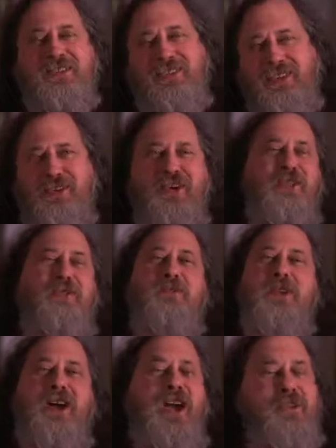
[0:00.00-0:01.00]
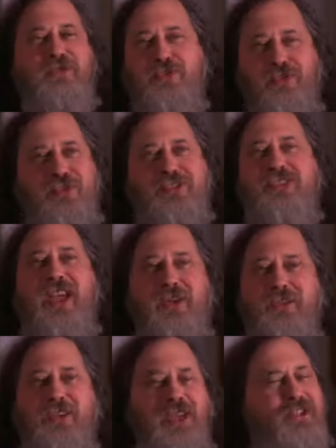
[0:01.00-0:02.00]
There are other people. I don't do this
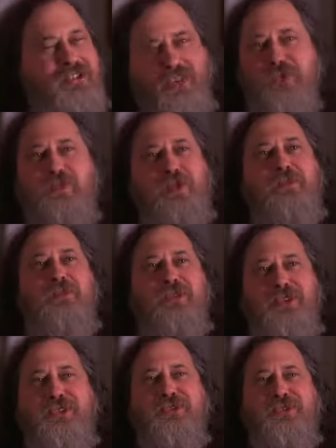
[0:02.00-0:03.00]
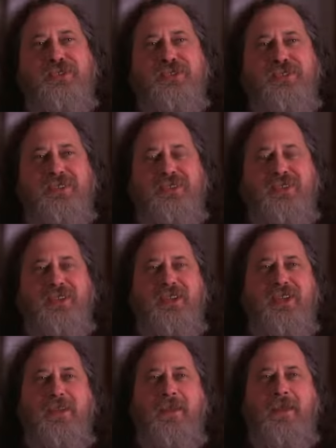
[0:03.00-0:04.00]
nowadays. Other people do.
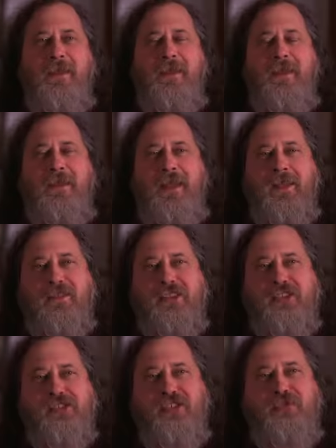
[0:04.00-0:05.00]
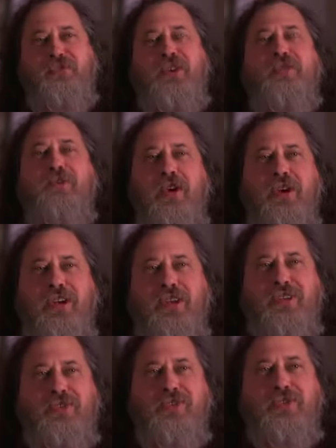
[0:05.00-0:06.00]
And this is a free market.
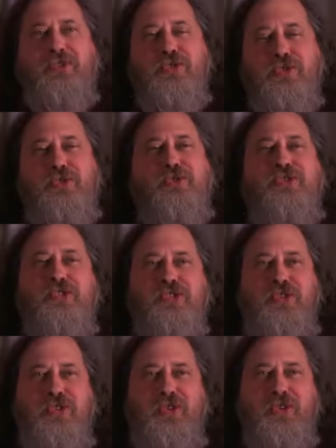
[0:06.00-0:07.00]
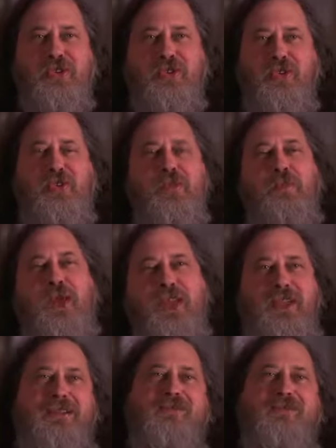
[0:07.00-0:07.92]
You can choose who to pay.